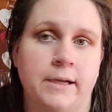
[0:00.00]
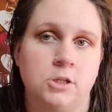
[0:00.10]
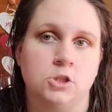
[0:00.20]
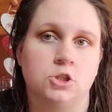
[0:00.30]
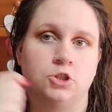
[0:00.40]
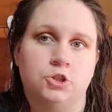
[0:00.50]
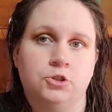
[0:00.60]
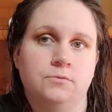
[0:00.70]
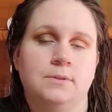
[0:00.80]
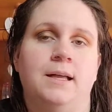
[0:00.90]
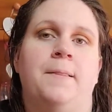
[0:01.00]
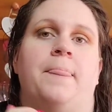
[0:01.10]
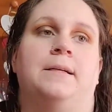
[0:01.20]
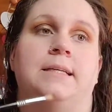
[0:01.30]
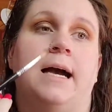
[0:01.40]
like
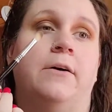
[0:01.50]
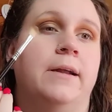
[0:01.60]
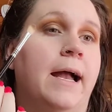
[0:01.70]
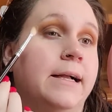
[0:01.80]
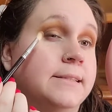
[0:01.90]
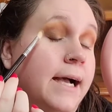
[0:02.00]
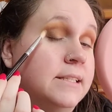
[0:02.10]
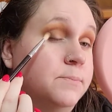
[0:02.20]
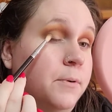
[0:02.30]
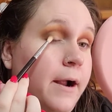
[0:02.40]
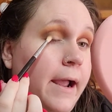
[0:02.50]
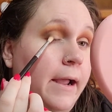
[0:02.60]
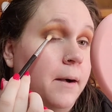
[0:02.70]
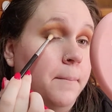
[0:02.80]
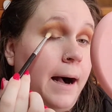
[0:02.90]
down, and I
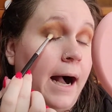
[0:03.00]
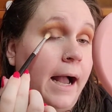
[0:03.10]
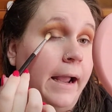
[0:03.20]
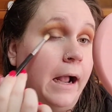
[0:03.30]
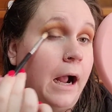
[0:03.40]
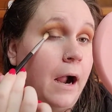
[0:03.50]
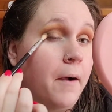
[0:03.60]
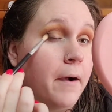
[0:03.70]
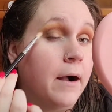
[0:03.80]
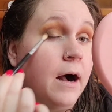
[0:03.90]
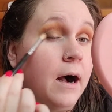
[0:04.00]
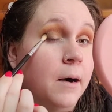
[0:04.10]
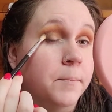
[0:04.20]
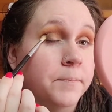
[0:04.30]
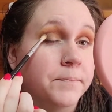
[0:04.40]
spray my
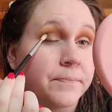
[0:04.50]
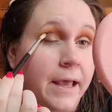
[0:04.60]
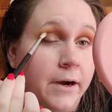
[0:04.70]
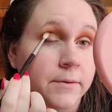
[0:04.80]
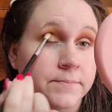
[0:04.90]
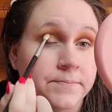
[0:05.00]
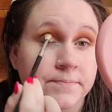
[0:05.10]
hair.